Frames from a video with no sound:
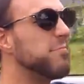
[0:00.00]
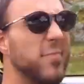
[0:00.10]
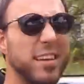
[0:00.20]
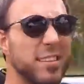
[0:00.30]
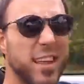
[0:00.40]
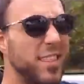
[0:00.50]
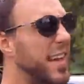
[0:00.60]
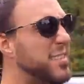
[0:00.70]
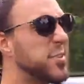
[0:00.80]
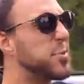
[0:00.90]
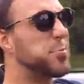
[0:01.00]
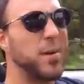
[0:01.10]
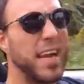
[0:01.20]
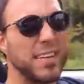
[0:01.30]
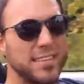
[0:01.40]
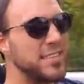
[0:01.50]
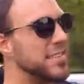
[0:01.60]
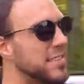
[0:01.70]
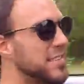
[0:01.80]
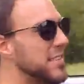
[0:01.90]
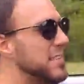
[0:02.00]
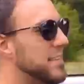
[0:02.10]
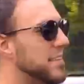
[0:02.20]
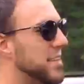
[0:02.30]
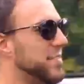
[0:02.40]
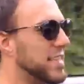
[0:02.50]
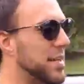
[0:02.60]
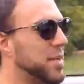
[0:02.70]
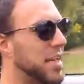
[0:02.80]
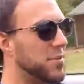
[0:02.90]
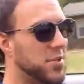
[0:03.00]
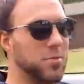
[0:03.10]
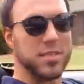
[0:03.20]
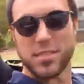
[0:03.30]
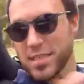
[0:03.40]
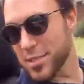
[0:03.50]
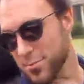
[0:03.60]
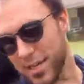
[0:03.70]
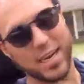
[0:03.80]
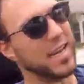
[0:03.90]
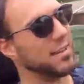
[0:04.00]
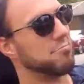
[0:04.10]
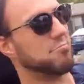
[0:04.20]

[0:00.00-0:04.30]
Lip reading: Like, that's great. In fact, I'm not even sure what this thing is rated at.